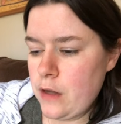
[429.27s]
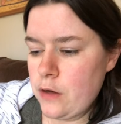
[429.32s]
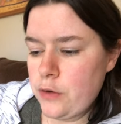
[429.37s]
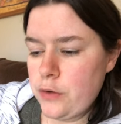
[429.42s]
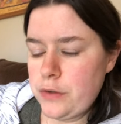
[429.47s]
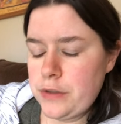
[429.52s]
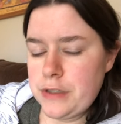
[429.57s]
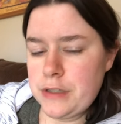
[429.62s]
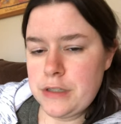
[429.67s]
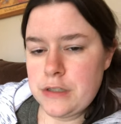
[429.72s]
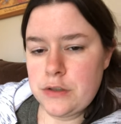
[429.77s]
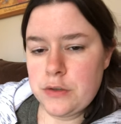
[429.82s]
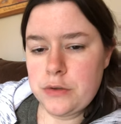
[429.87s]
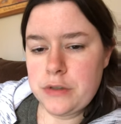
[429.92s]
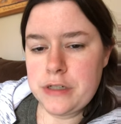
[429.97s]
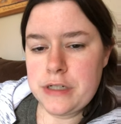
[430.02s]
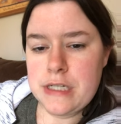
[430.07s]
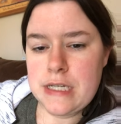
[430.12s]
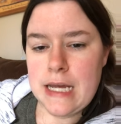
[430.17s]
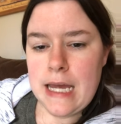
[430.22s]
go to the
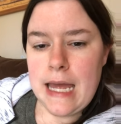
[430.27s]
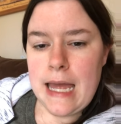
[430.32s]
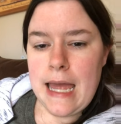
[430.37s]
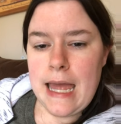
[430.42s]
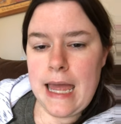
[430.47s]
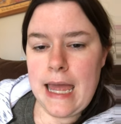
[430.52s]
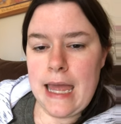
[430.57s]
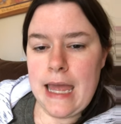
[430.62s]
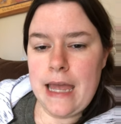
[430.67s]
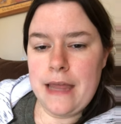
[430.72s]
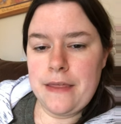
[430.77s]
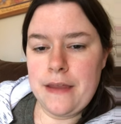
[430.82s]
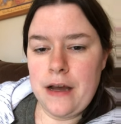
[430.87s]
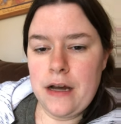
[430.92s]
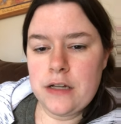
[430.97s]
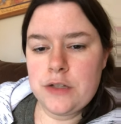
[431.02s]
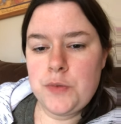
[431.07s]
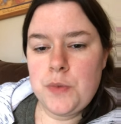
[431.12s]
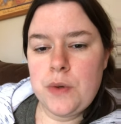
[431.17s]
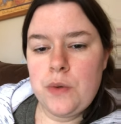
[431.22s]
doors, and the
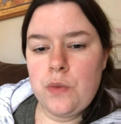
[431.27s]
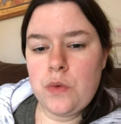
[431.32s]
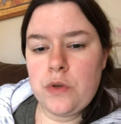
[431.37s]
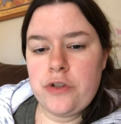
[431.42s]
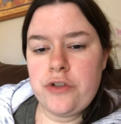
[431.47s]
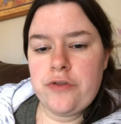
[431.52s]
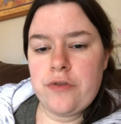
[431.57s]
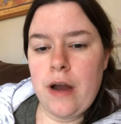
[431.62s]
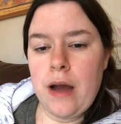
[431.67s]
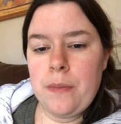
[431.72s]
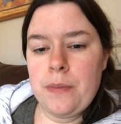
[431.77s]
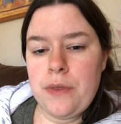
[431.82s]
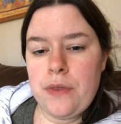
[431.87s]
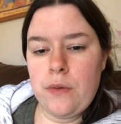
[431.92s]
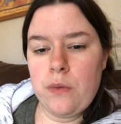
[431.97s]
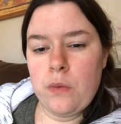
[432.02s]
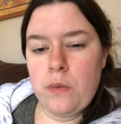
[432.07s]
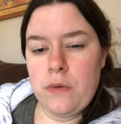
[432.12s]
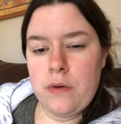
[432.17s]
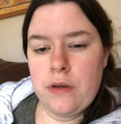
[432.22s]
husband would drop
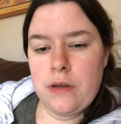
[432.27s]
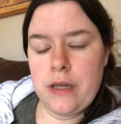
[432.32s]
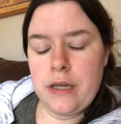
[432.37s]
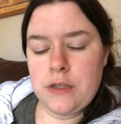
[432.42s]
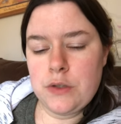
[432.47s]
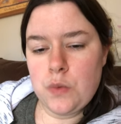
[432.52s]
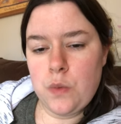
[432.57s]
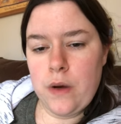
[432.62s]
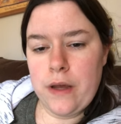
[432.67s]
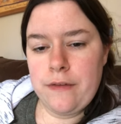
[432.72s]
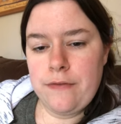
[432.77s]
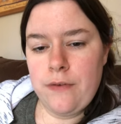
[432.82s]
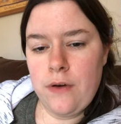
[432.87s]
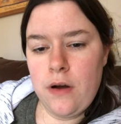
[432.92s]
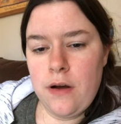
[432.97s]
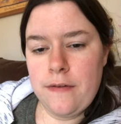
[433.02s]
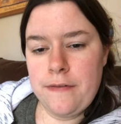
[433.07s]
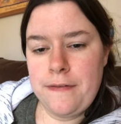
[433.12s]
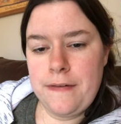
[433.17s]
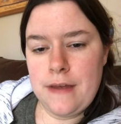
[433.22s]
the, his wife
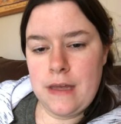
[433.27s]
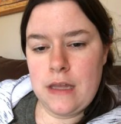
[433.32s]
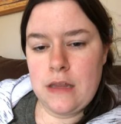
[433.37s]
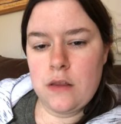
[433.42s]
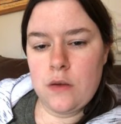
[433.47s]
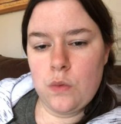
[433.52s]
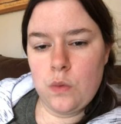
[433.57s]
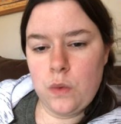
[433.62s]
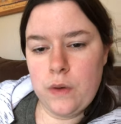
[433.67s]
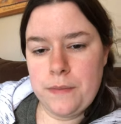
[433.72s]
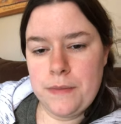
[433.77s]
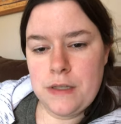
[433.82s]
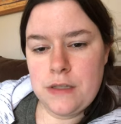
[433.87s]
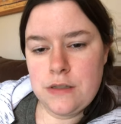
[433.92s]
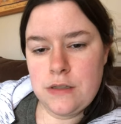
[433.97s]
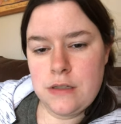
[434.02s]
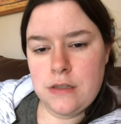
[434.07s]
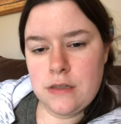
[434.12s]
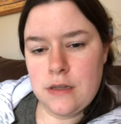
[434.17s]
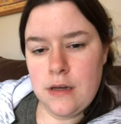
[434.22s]
off in the
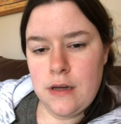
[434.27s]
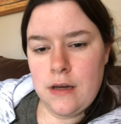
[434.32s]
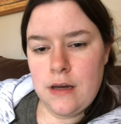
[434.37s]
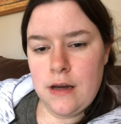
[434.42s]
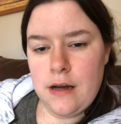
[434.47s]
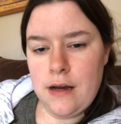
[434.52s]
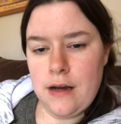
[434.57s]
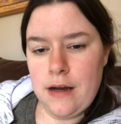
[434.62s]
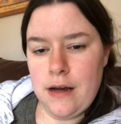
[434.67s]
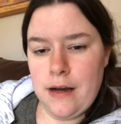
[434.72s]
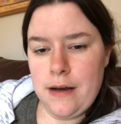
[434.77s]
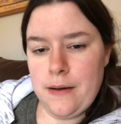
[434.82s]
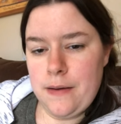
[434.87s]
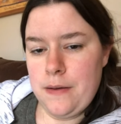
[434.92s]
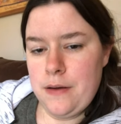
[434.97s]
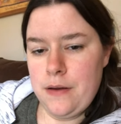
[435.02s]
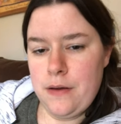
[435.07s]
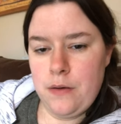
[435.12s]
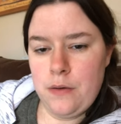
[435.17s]
women's uh,